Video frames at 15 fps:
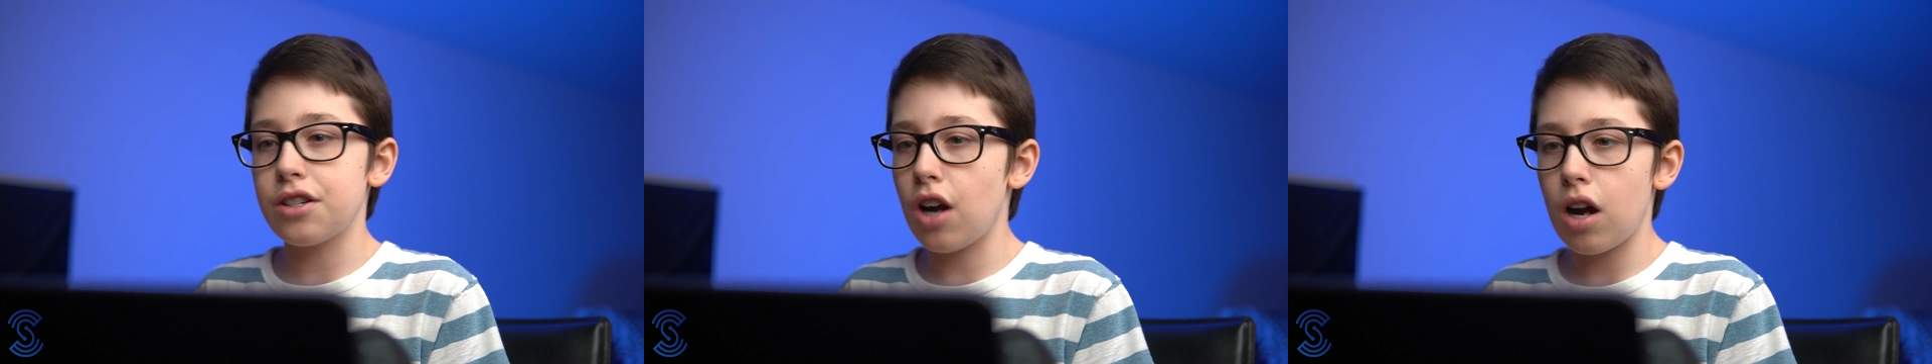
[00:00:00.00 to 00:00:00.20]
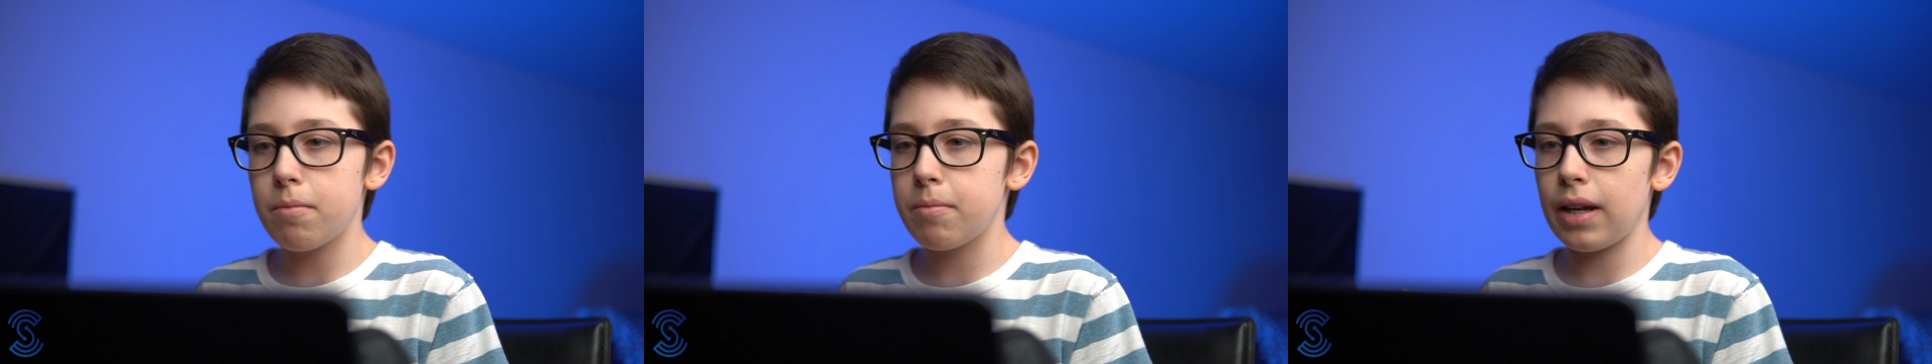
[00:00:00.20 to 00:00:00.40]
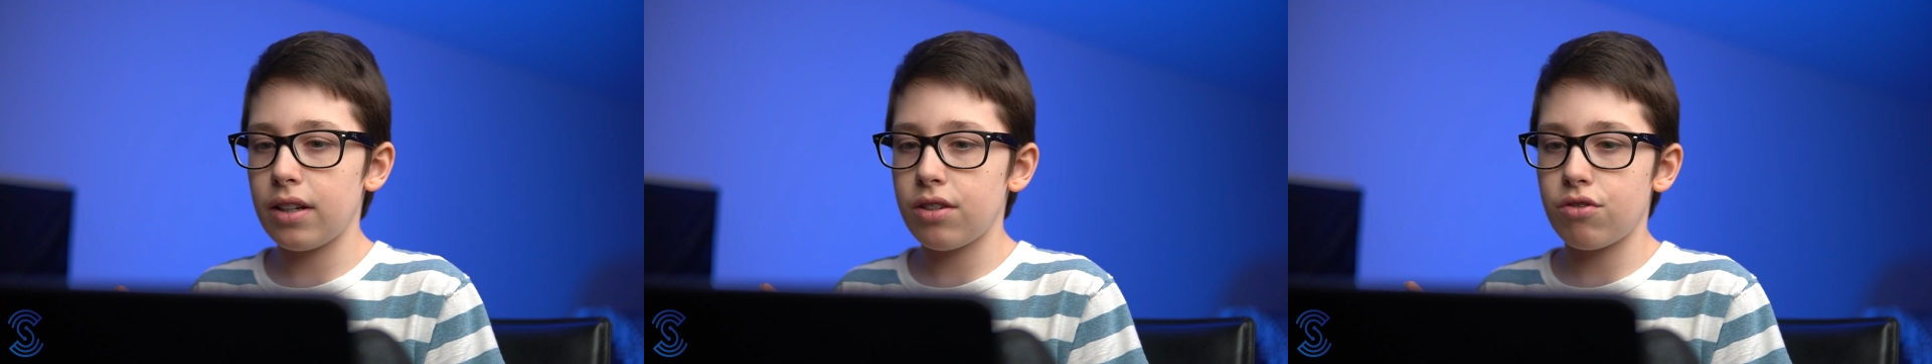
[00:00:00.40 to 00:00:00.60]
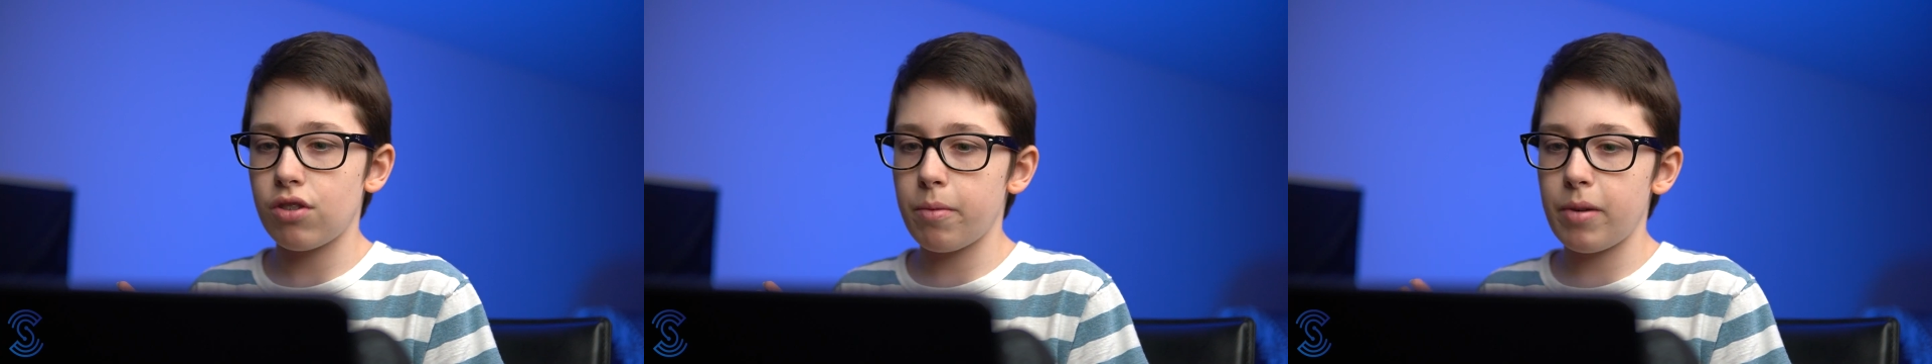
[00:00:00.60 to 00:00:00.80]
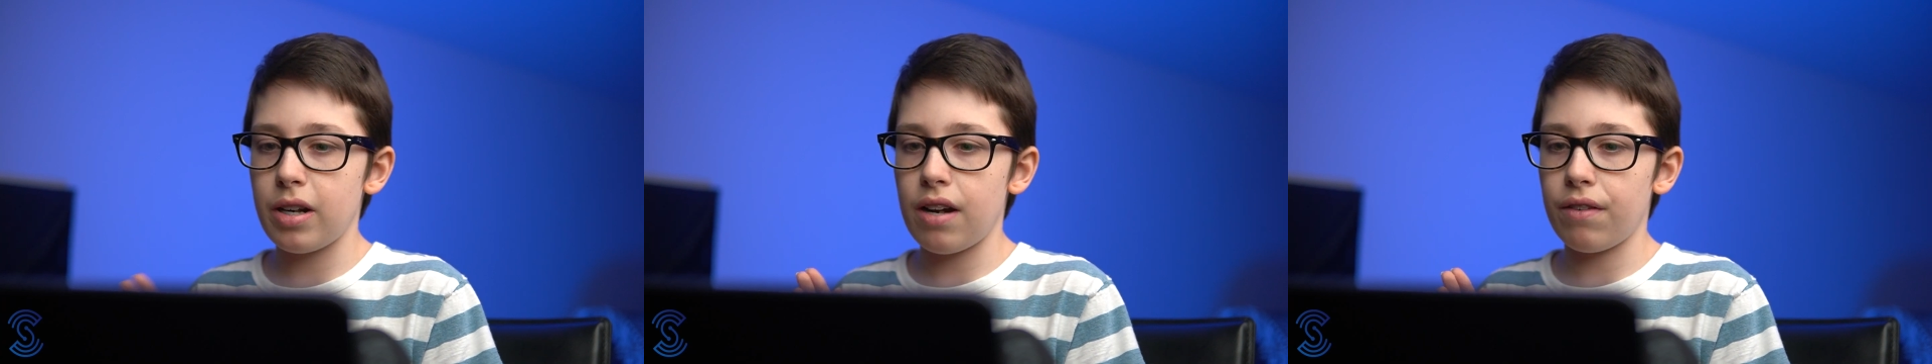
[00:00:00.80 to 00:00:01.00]
not
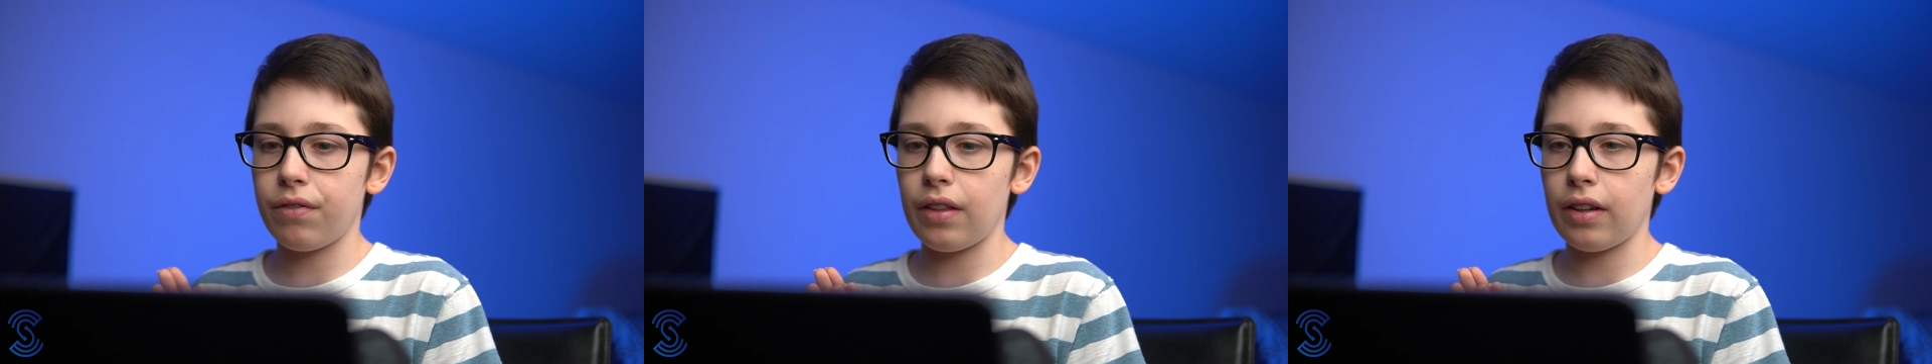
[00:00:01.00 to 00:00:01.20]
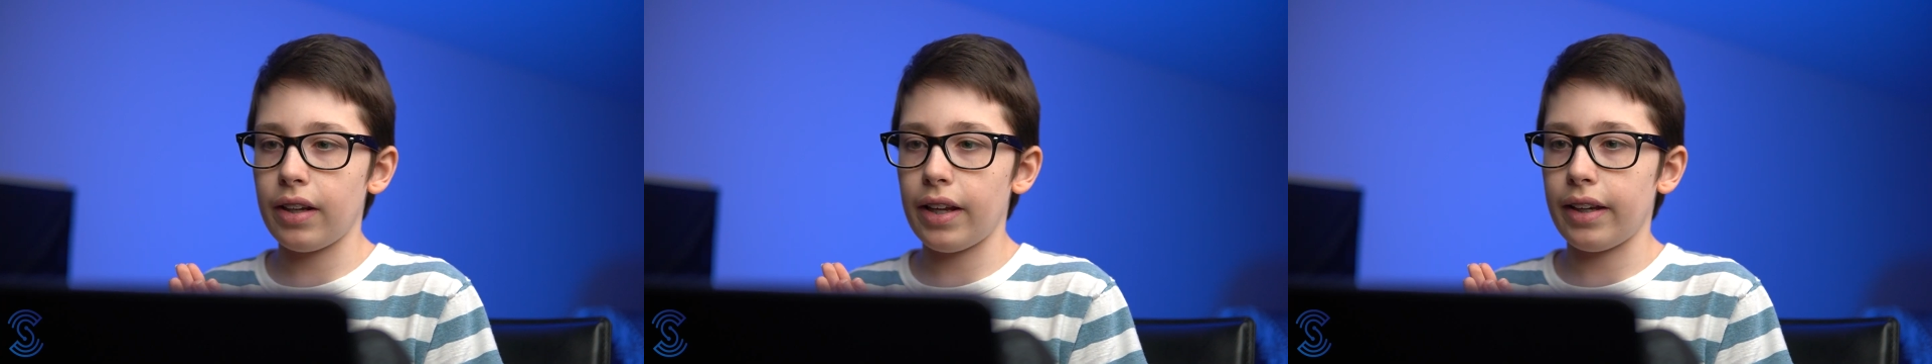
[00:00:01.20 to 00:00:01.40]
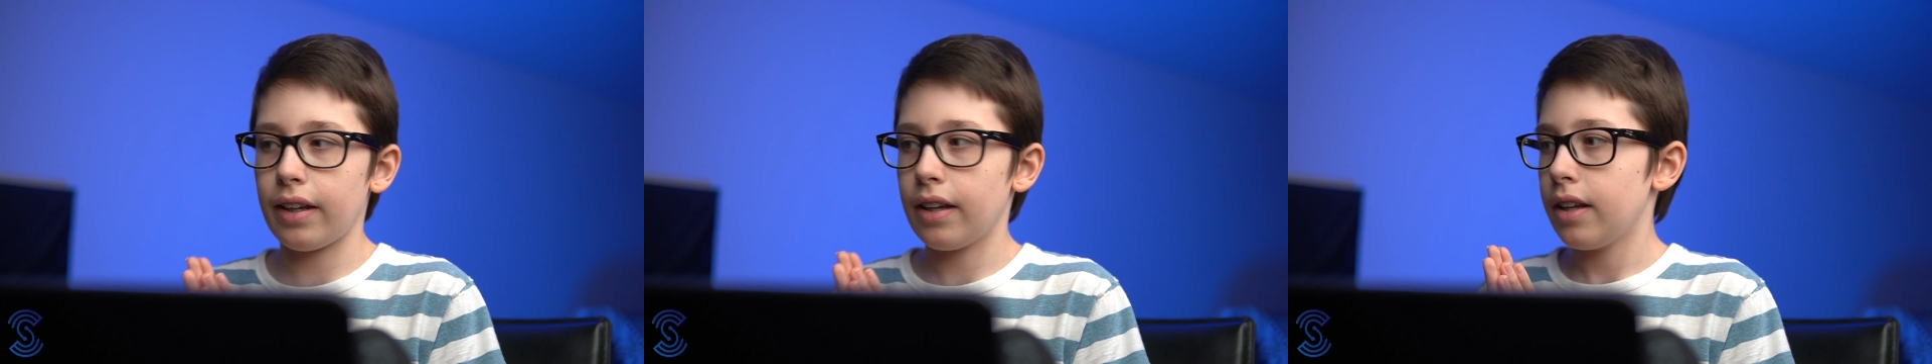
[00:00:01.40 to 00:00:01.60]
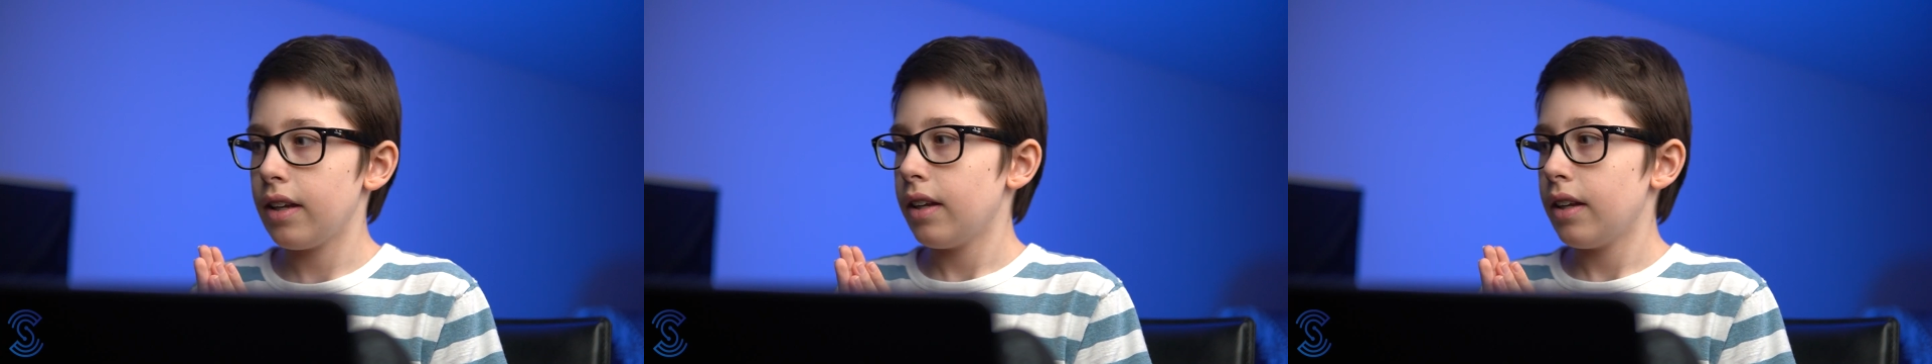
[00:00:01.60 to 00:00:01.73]
mainstream enough that like